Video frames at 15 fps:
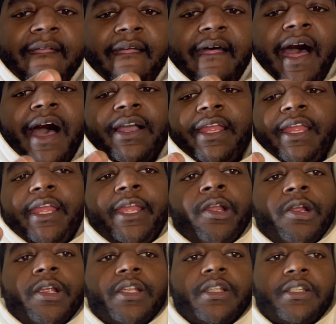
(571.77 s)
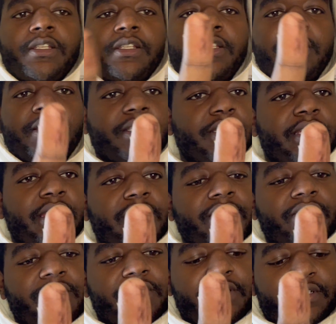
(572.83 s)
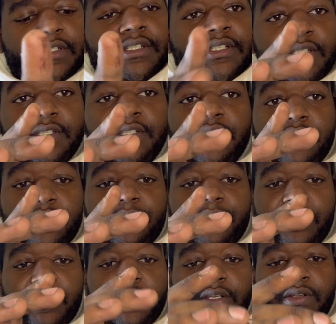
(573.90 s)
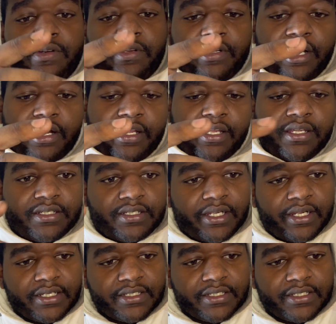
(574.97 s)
I could hear it. That's how you know it's, it's, it's pretty dirty because, like I